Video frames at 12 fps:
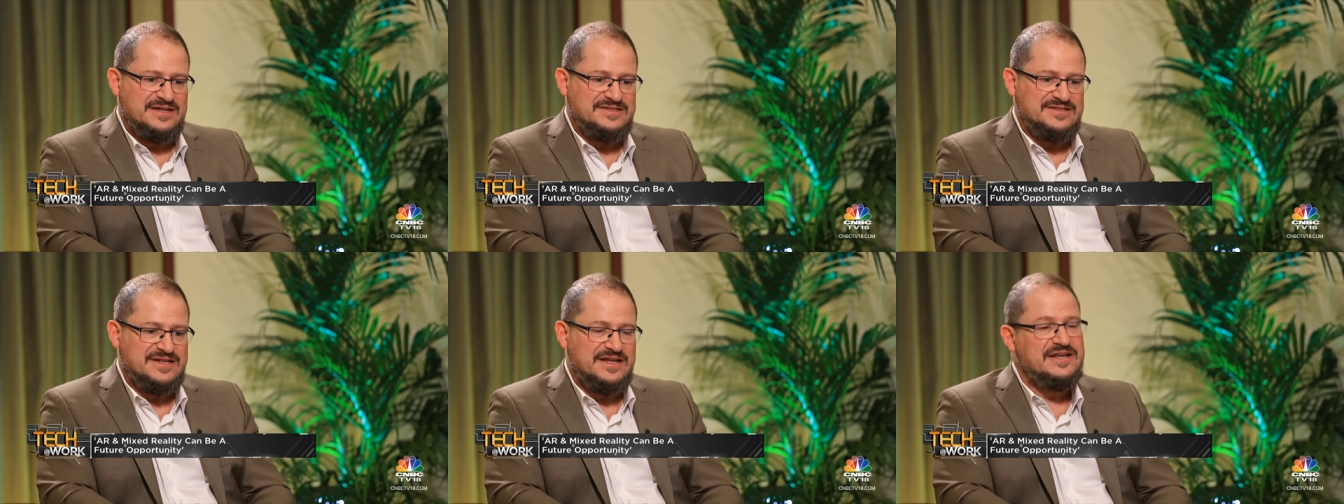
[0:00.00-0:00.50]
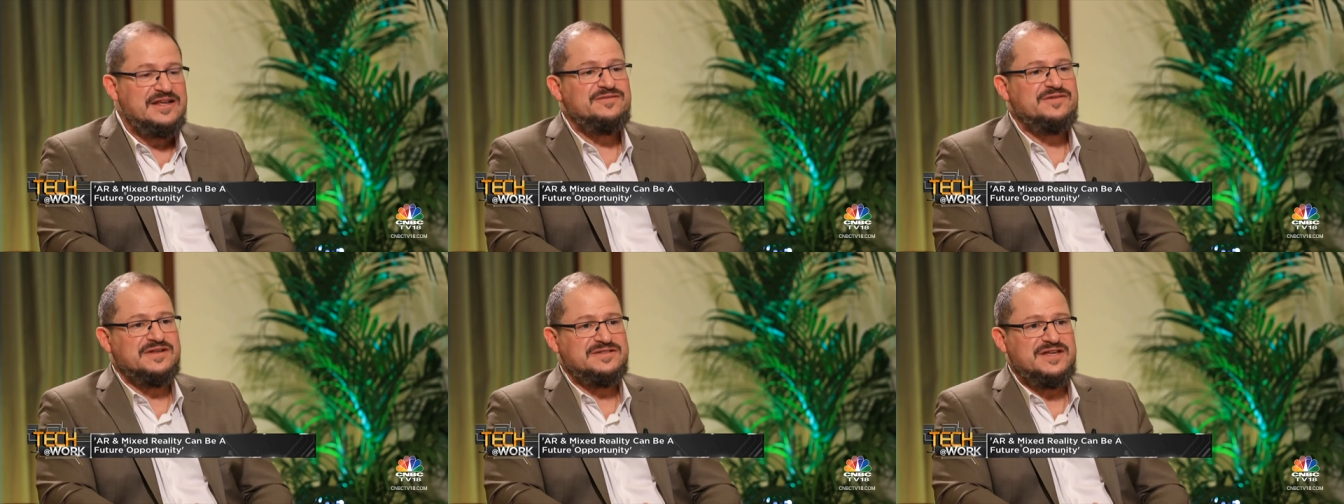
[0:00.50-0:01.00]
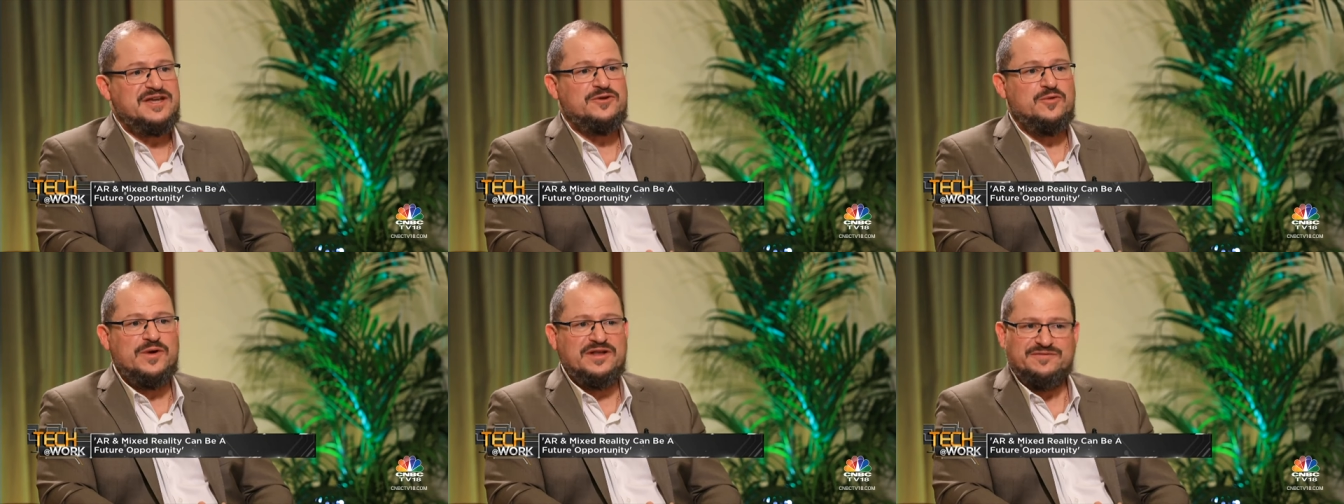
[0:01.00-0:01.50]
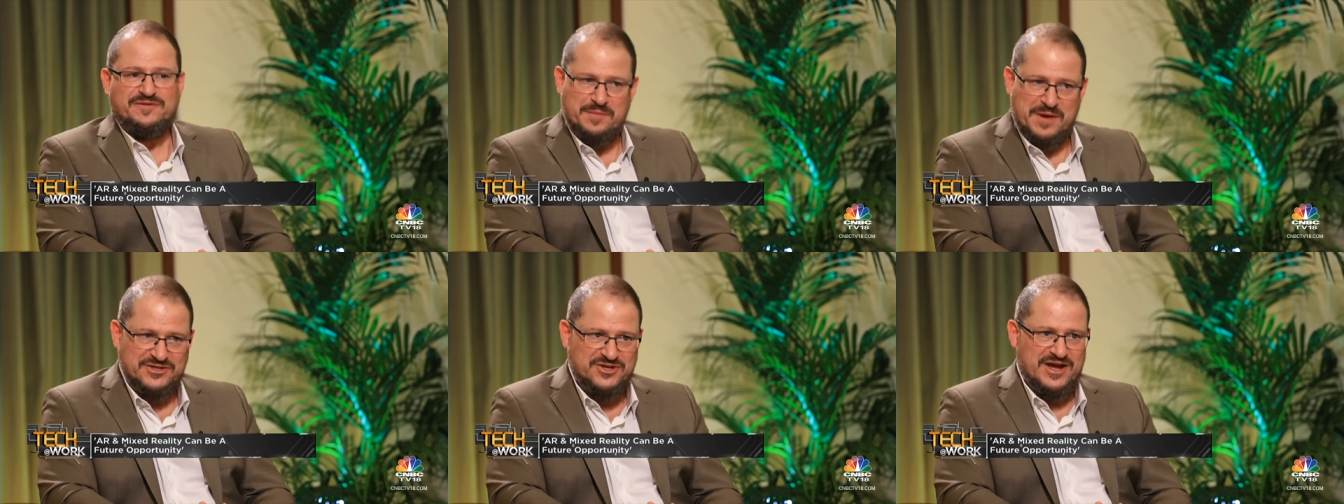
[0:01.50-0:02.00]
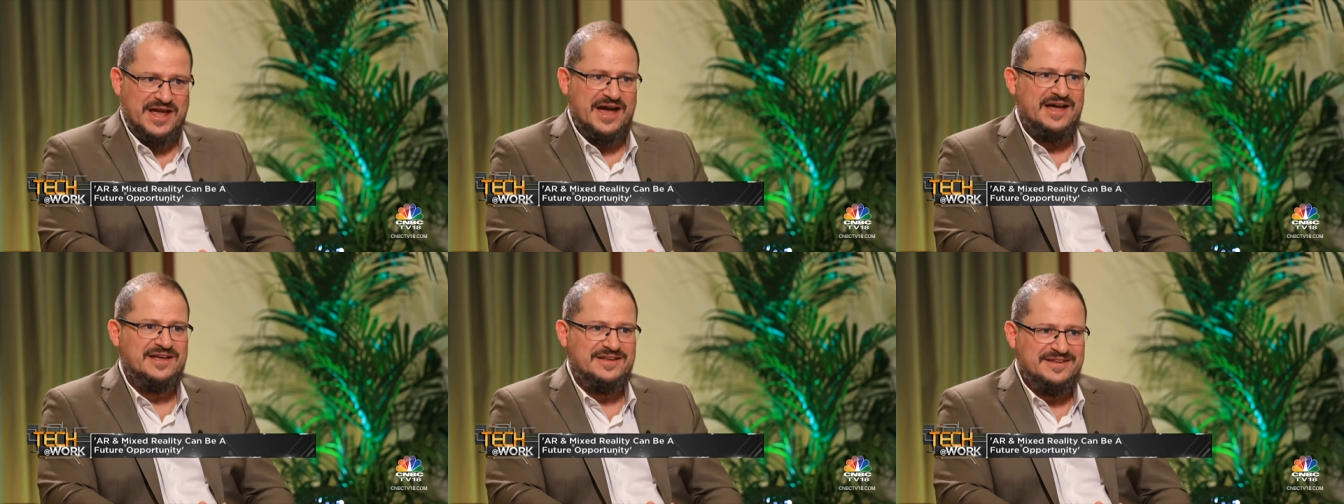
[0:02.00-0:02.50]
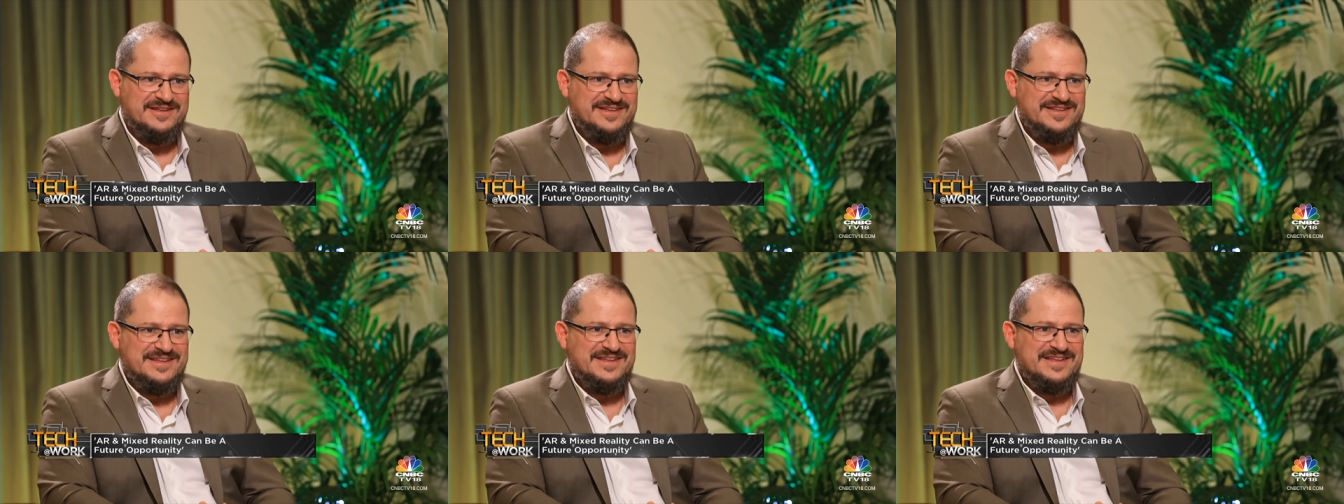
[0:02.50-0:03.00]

a significant tailwind from edge A I.